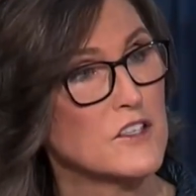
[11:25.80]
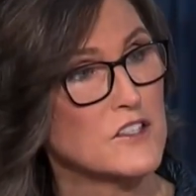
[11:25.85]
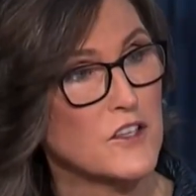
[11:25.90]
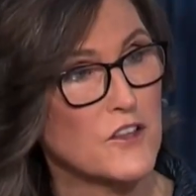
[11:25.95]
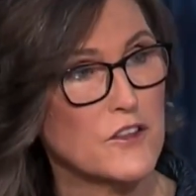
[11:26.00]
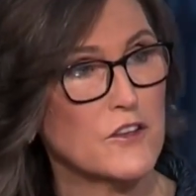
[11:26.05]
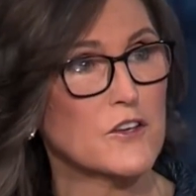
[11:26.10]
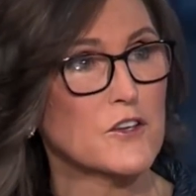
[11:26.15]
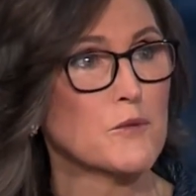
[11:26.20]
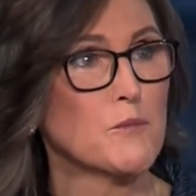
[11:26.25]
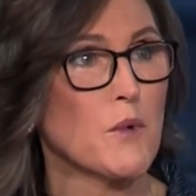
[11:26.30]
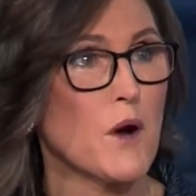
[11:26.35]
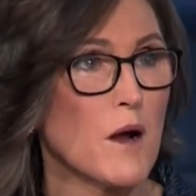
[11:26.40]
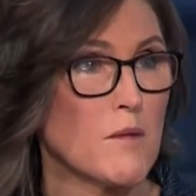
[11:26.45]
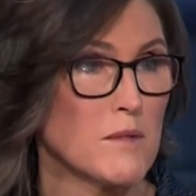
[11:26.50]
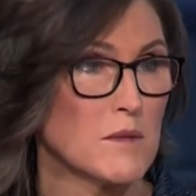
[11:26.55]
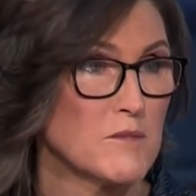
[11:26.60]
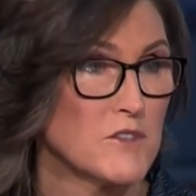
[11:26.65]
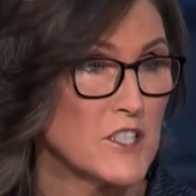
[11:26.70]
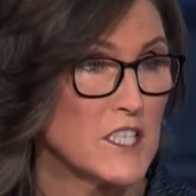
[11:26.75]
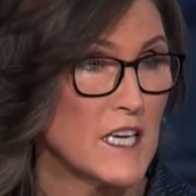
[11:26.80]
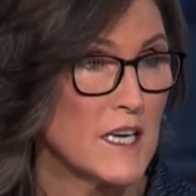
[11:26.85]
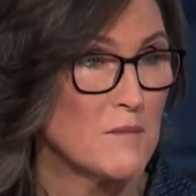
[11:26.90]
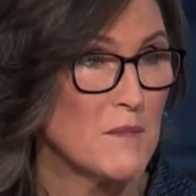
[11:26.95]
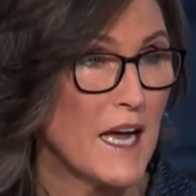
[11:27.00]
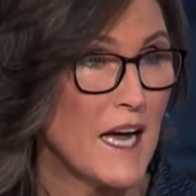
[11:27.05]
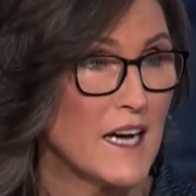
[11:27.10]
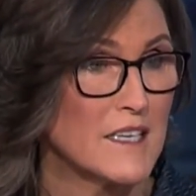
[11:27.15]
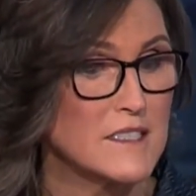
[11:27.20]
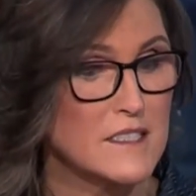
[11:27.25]
There's a third problem
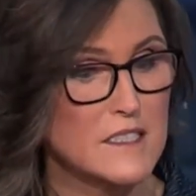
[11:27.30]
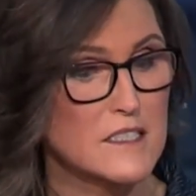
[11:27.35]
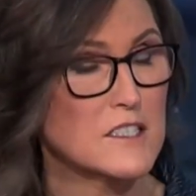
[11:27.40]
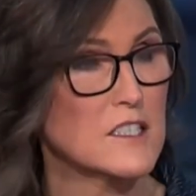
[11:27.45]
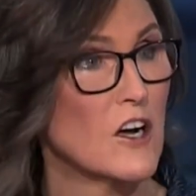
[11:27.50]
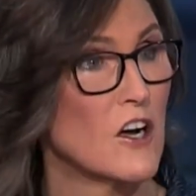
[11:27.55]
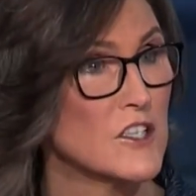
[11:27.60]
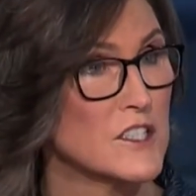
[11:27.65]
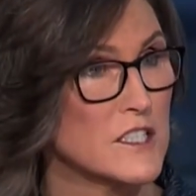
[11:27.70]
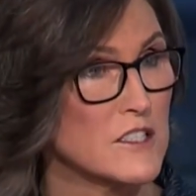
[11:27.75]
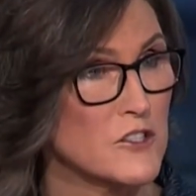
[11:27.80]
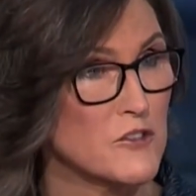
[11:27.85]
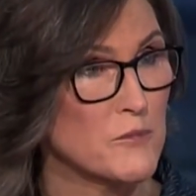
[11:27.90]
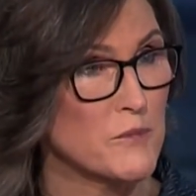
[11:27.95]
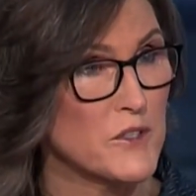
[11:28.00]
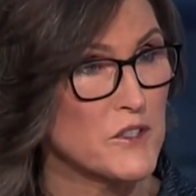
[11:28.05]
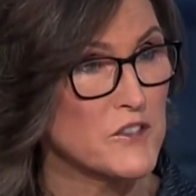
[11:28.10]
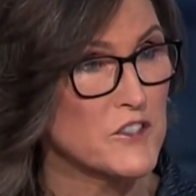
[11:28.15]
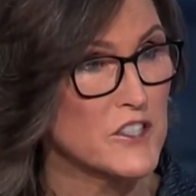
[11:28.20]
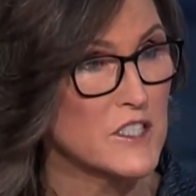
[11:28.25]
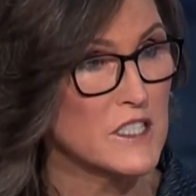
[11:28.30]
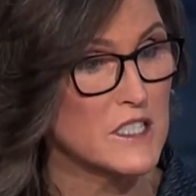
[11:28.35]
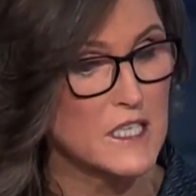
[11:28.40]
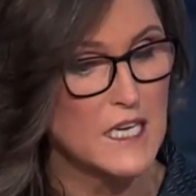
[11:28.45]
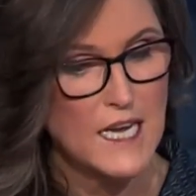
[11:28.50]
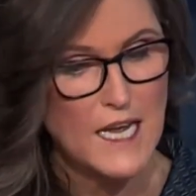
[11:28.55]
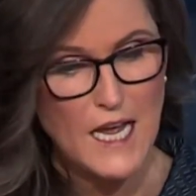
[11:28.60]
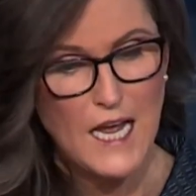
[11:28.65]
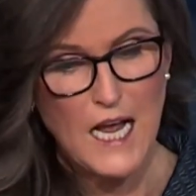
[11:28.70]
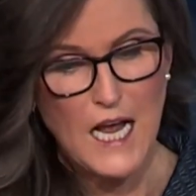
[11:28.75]
GM has. It's called
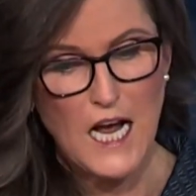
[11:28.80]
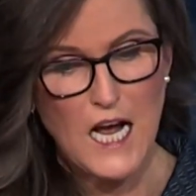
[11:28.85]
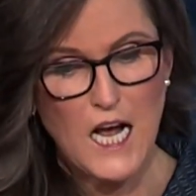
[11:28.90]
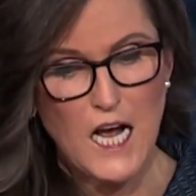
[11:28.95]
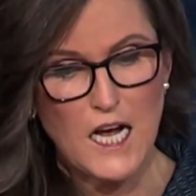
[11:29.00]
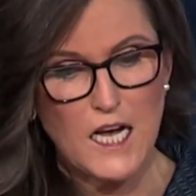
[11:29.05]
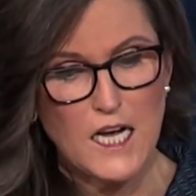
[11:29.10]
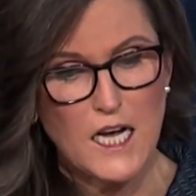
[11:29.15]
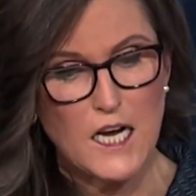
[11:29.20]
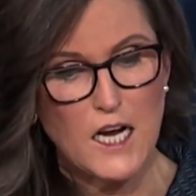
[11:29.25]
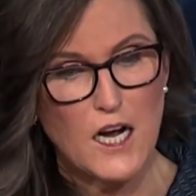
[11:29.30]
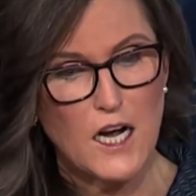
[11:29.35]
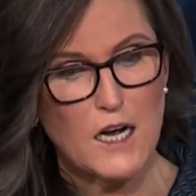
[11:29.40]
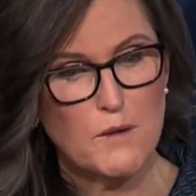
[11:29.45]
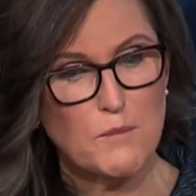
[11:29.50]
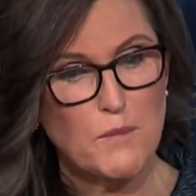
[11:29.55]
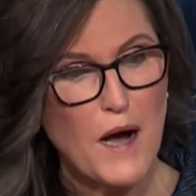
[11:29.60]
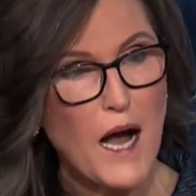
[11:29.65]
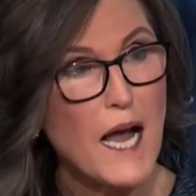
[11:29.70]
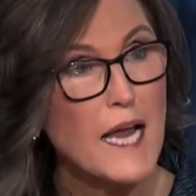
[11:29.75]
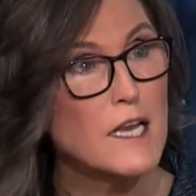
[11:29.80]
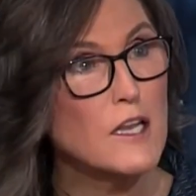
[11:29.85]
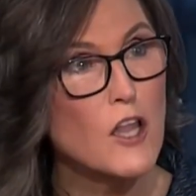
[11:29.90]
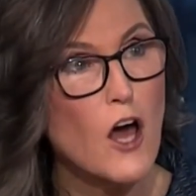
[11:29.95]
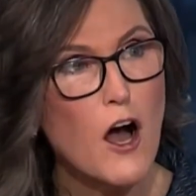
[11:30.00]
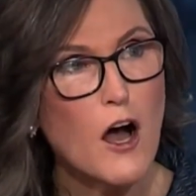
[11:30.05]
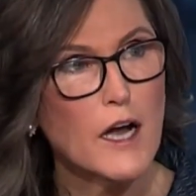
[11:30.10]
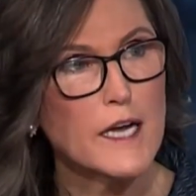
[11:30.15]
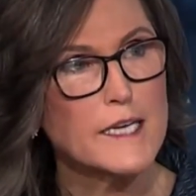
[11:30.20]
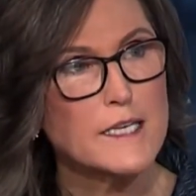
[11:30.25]
distribution. Uh, by
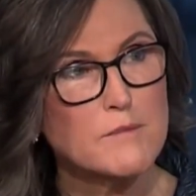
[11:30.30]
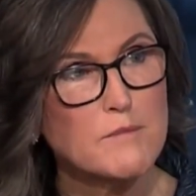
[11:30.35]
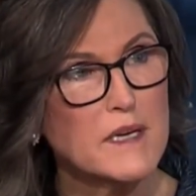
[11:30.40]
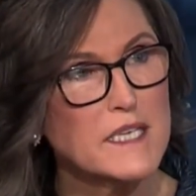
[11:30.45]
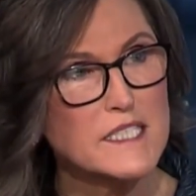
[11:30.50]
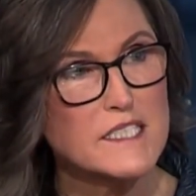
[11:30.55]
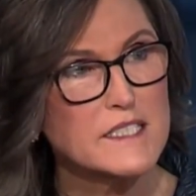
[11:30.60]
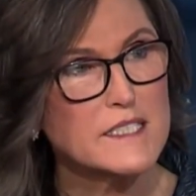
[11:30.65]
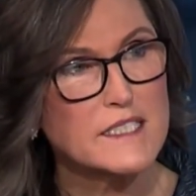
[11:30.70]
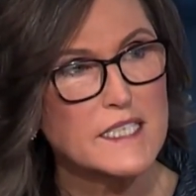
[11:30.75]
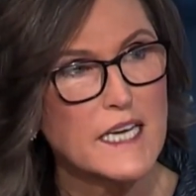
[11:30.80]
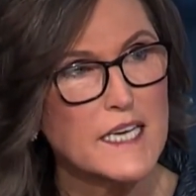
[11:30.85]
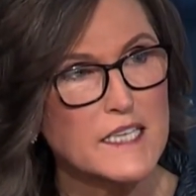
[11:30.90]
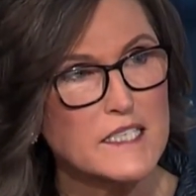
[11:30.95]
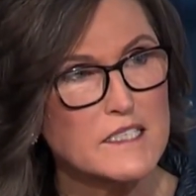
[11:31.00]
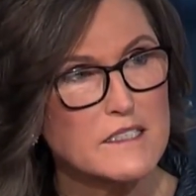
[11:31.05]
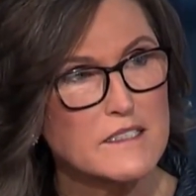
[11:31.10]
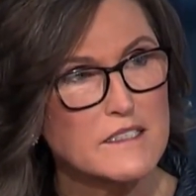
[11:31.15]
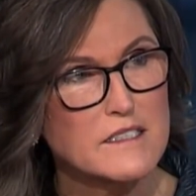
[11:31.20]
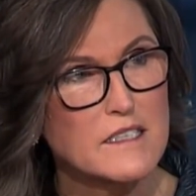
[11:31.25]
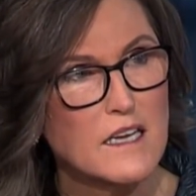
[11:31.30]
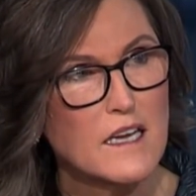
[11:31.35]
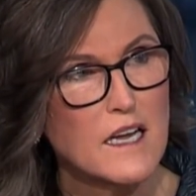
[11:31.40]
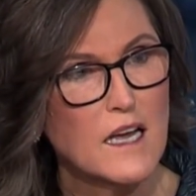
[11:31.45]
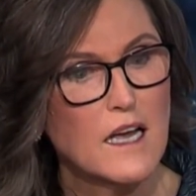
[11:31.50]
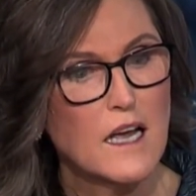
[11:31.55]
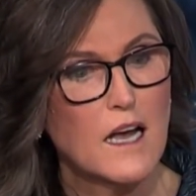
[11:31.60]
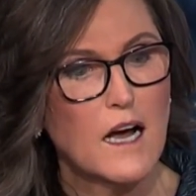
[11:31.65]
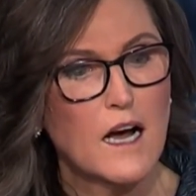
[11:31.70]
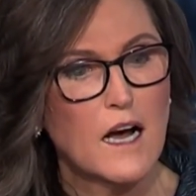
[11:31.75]
law, in many states,
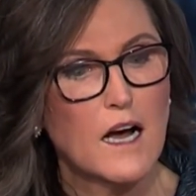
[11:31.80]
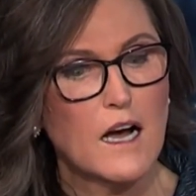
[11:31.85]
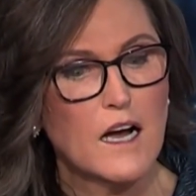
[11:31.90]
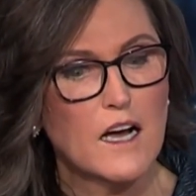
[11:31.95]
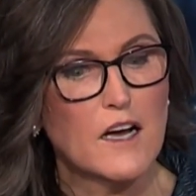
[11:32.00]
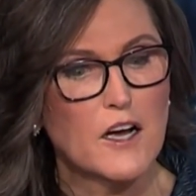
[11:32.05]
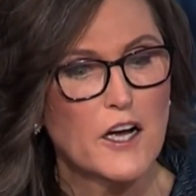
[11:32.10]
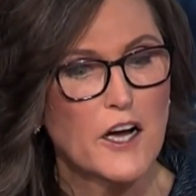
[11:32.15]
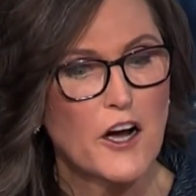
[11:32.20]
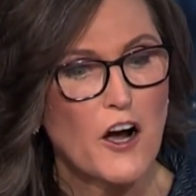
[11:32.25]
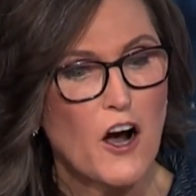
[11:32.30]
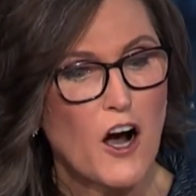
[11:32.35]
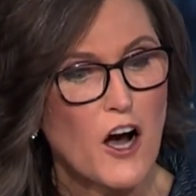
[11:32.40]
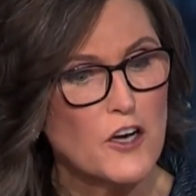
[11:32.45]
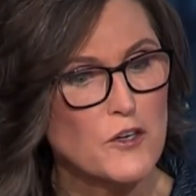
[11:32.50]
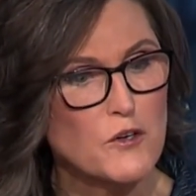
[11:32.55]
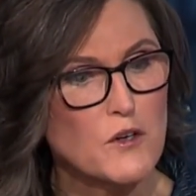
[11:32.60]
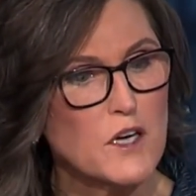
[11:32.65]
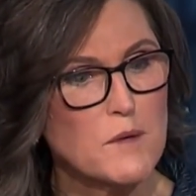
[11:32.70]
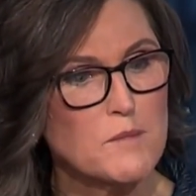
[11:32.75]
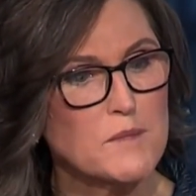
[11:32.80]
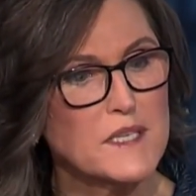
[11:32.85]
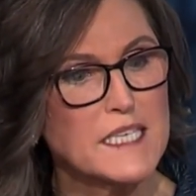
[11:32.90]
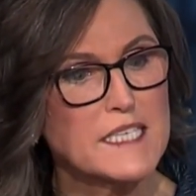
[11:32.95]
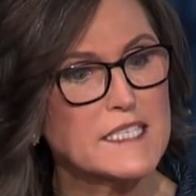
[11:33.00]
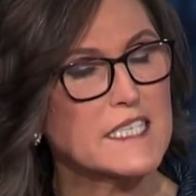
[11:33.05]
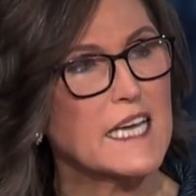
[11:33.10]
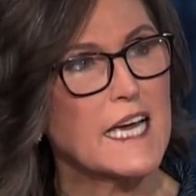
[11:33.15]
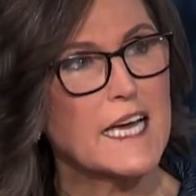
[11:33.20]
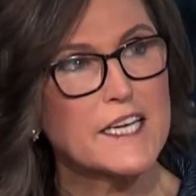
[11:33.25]
uh, auto
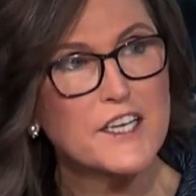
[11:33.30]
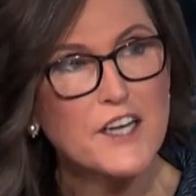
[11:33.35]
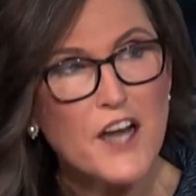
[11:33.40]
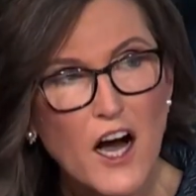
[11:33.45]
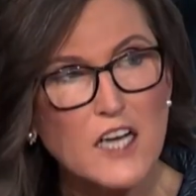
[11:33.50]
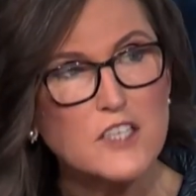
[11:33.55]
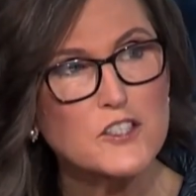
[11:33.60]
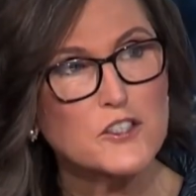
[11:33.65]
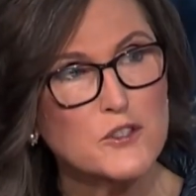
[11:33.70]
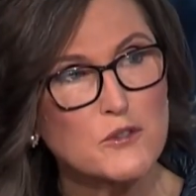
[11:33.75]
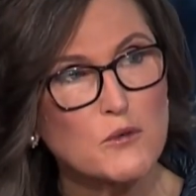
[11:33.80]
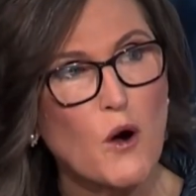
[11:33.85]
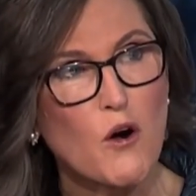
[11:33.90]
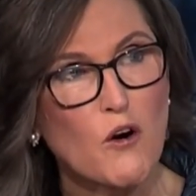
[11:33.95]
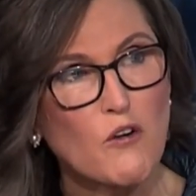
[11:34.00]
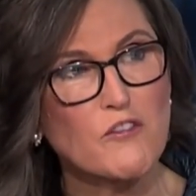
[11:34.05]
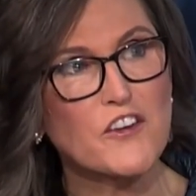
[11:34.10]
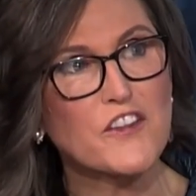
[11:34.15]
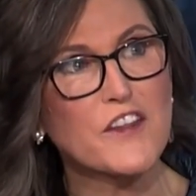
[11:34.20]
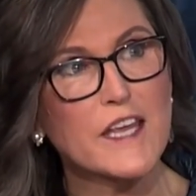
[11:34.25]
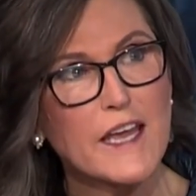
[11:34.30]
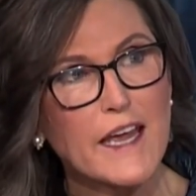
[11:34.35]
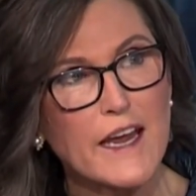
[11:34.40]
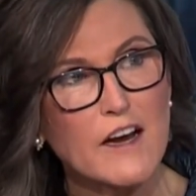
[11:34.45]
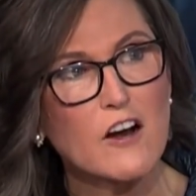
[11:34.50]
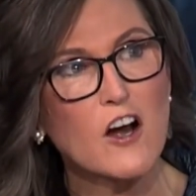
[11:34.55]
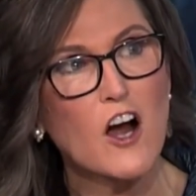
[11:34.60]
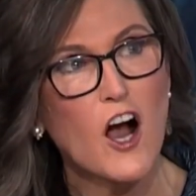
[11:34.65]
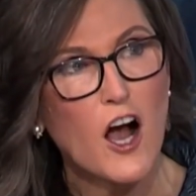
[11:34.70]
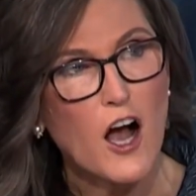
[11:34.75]
companies cannot do over the
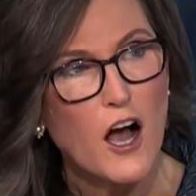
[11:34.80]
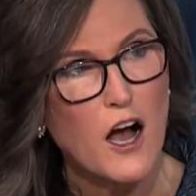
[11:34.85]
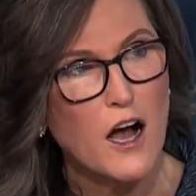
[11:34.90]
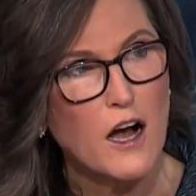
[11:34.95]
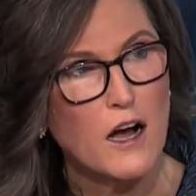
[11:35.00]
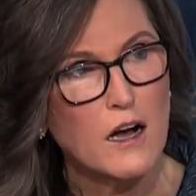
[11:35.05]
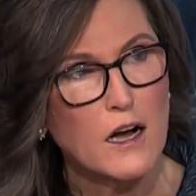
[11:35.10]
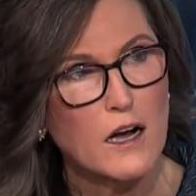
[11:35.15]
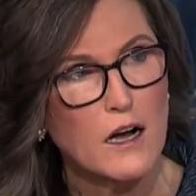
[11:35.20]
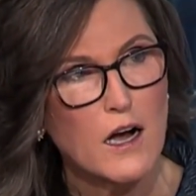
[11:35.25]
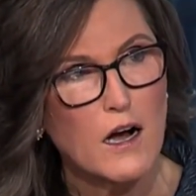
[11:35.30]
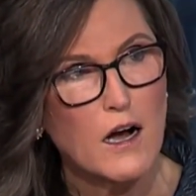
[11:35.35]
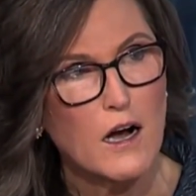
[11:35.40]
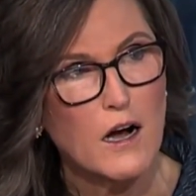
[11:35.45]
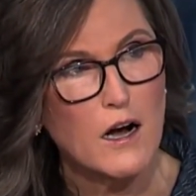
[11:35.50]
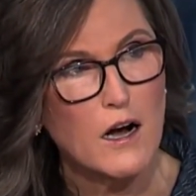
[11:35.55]
air uh,